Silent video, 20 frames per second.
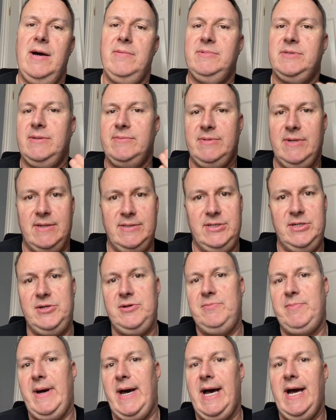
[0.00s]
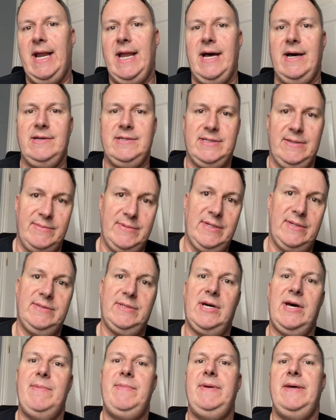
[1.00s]
sometimes they do pale ale, sometimes
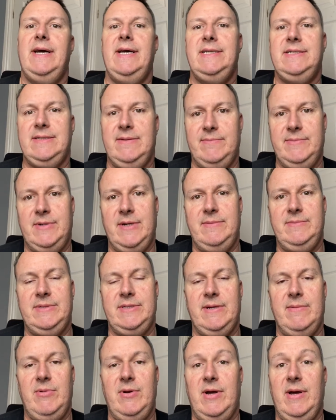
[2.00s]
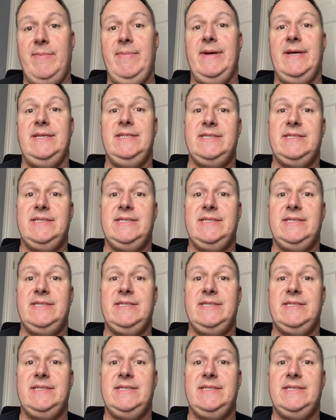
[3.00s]
IPA, sometimes double IPA.